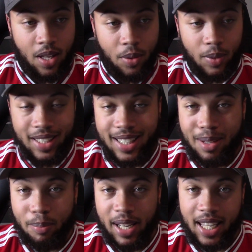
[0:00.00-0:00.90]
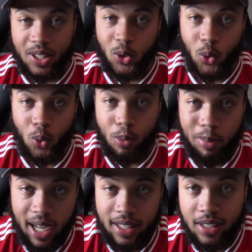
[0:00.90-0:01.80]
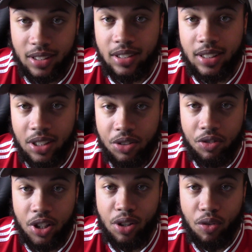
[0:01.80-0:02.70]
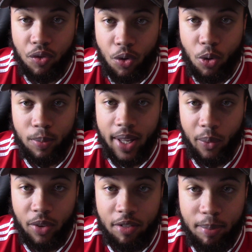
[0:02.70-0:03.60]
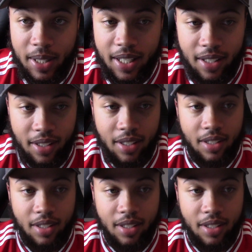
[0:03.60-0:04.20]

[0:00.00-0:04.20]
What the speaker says: We didn't play too bad considering the form that we've been in.